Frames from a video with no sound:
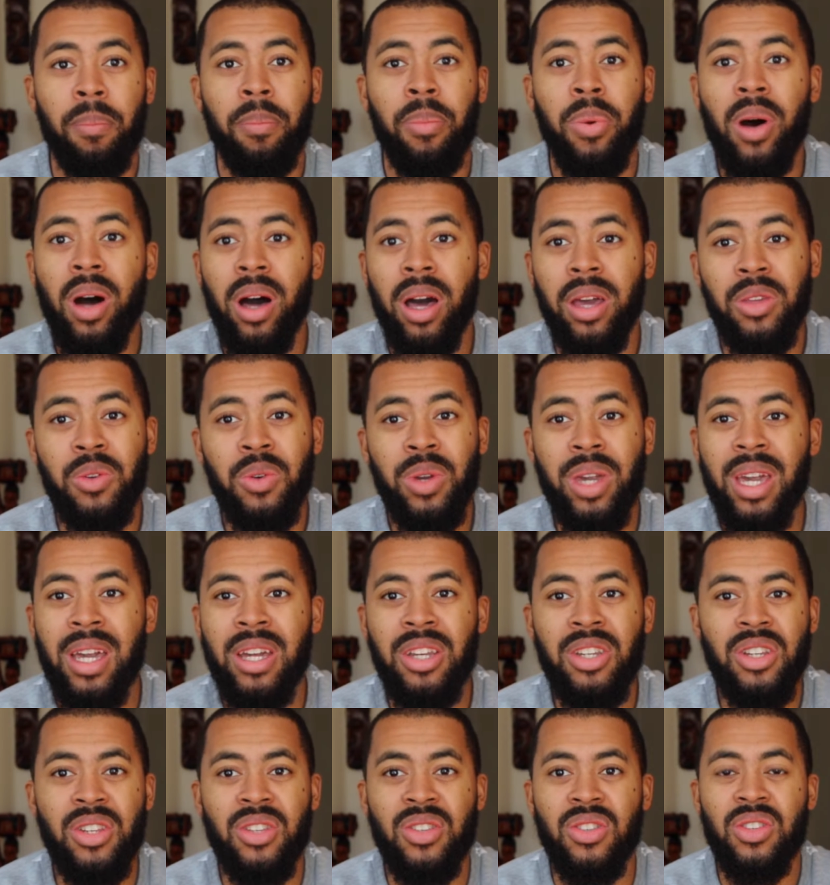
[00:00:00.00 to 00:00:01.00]
But you
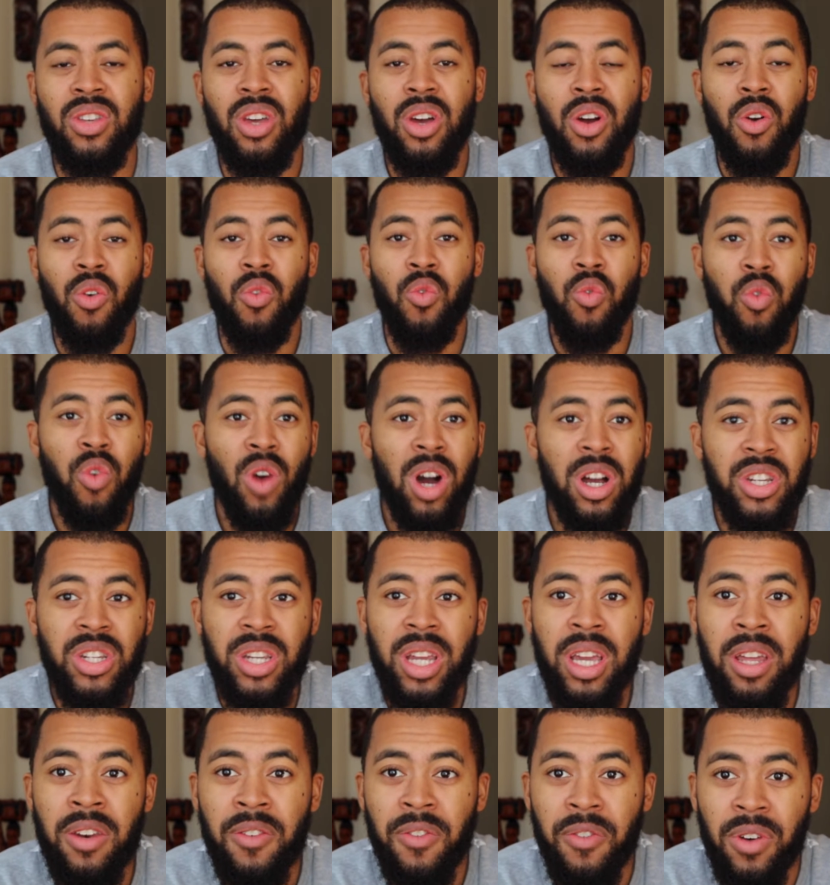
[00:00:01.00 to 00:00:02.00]
can't just
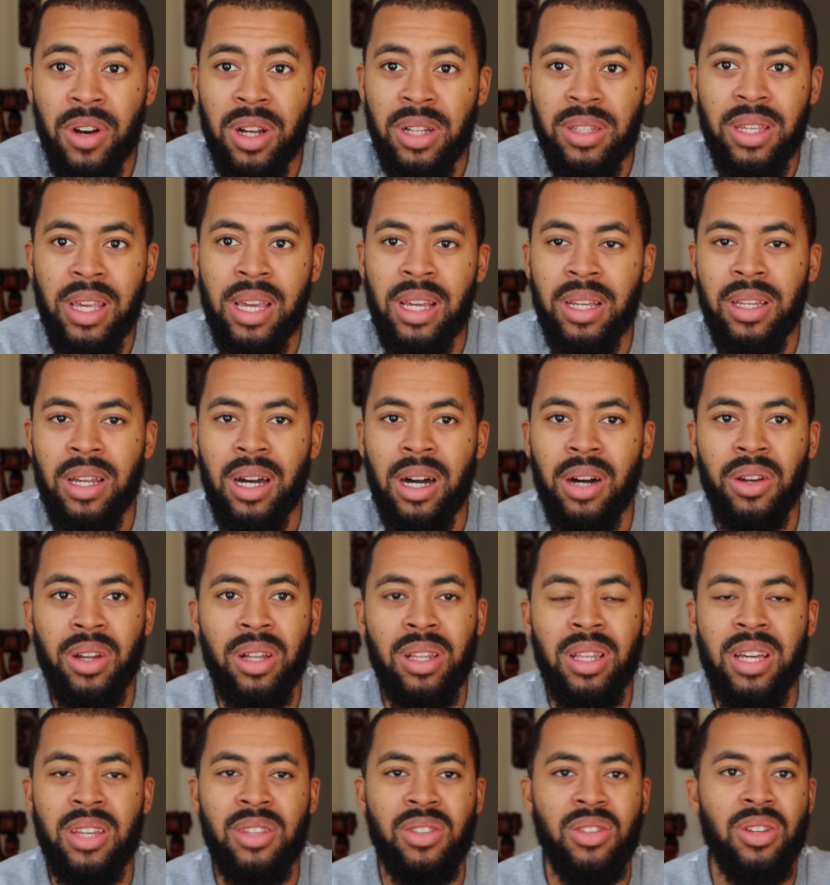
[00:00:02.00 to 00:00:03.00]
rush in for a takedown
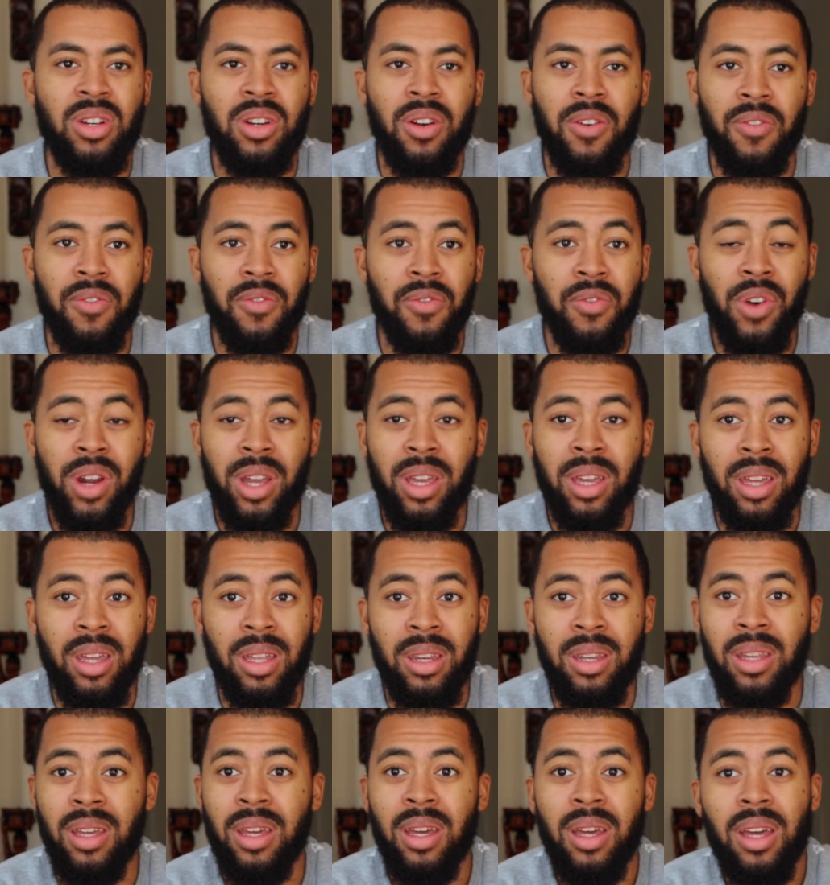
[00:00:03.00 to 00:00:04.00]
unless you're a
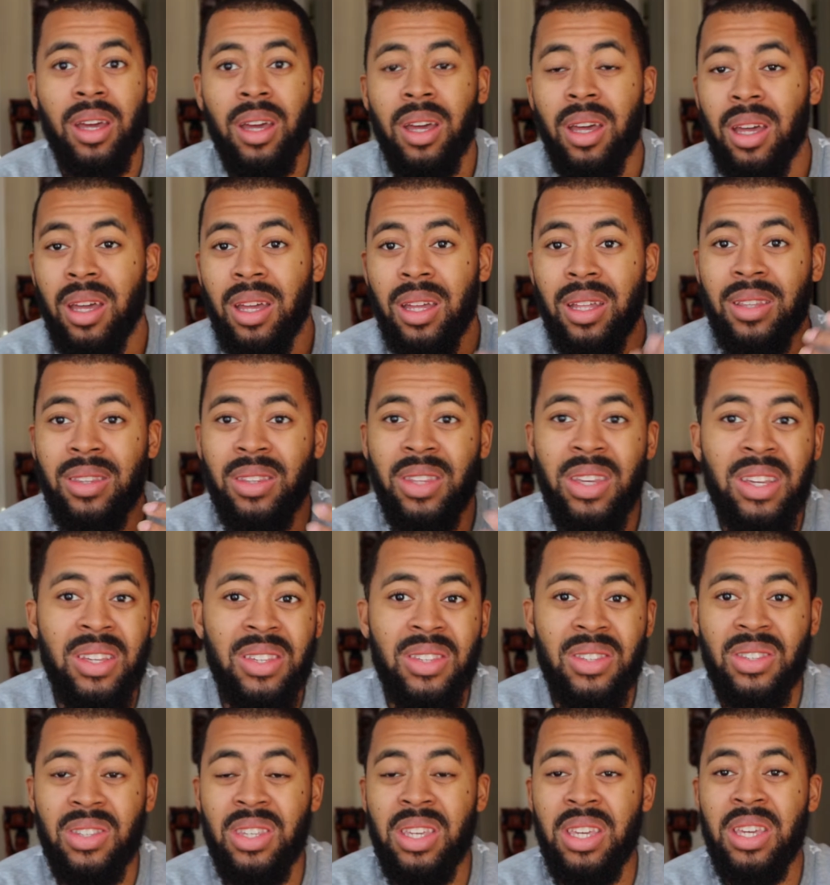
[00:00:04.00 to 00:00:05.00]
freaking
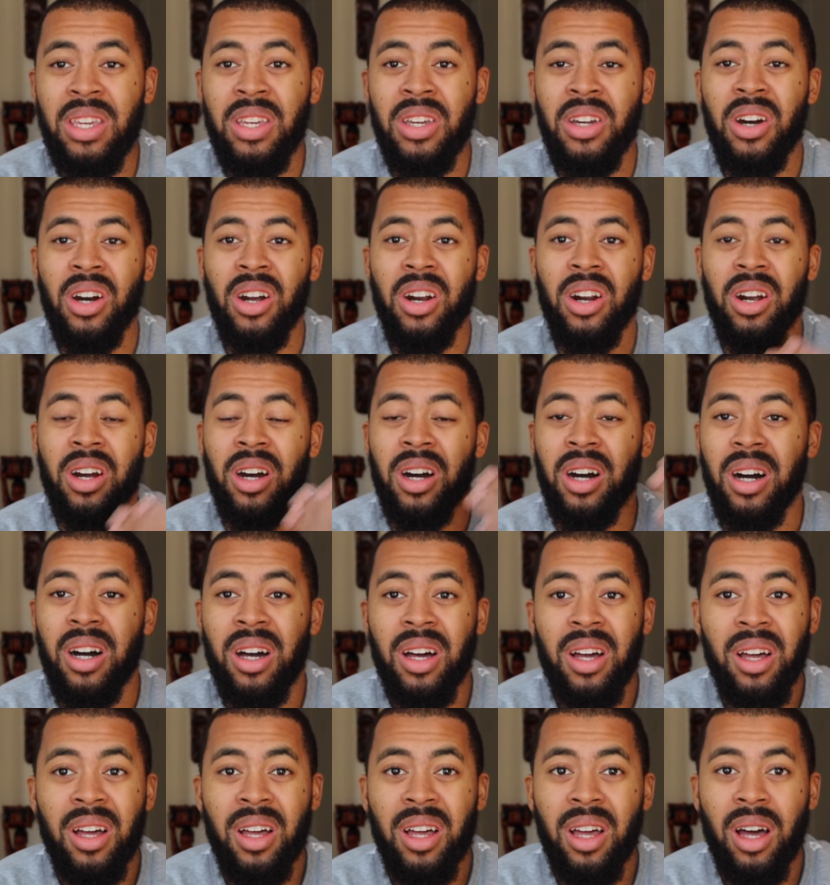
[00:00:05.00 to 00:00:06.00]
DC or a
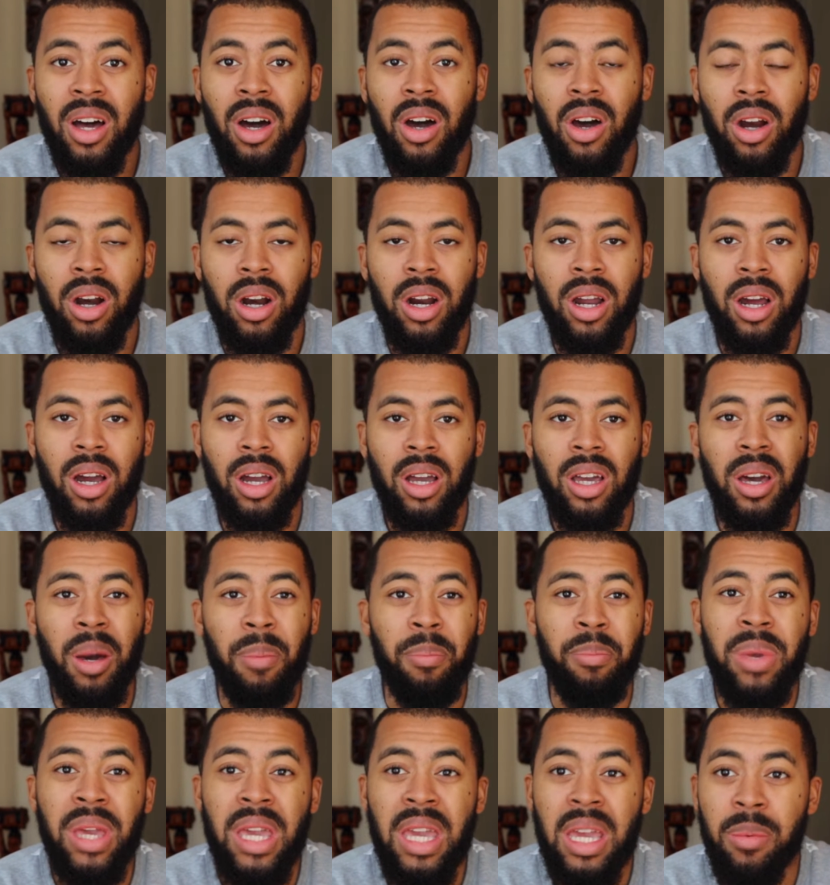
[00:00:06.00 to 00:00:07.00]

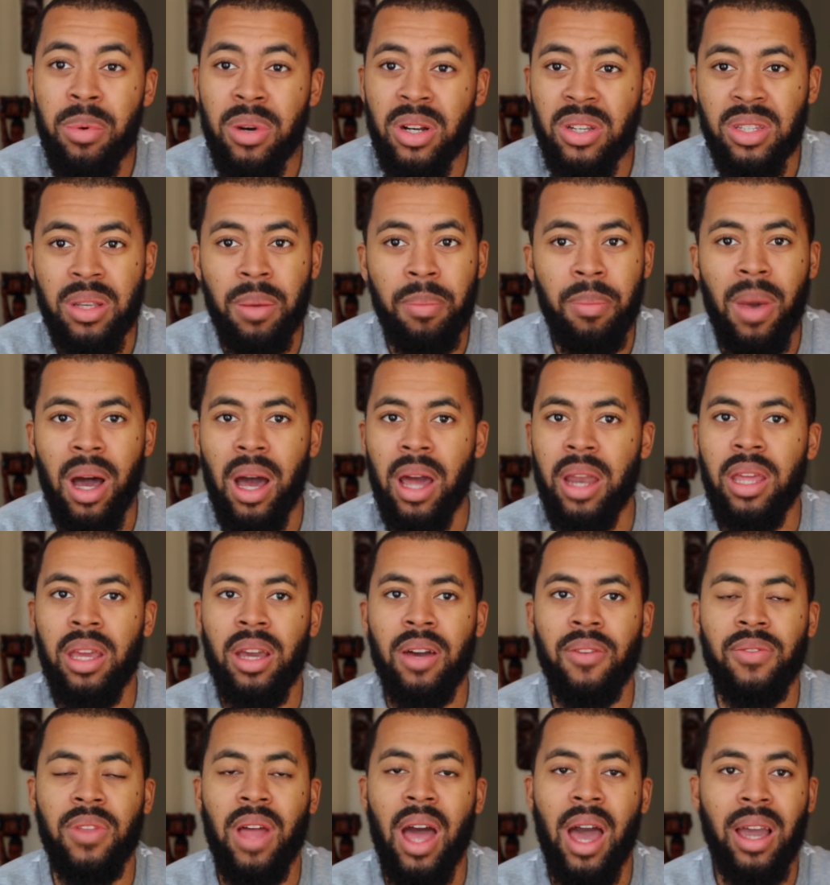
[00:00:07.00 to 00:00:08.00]
Khabib or somebody
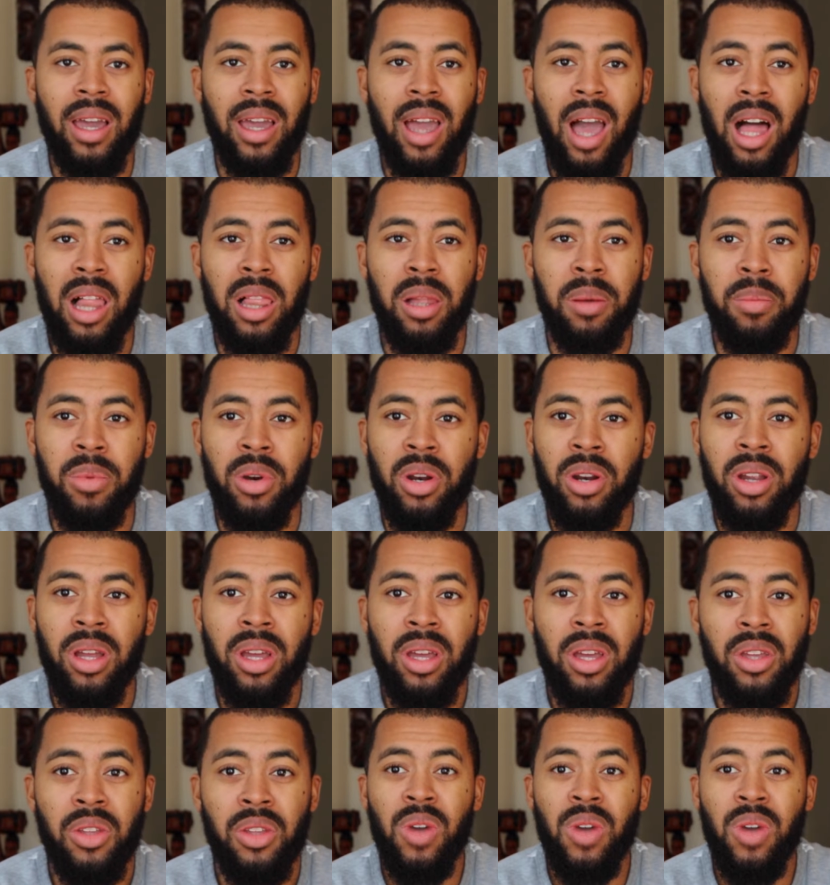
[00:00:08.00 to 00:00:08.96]
of that caliber.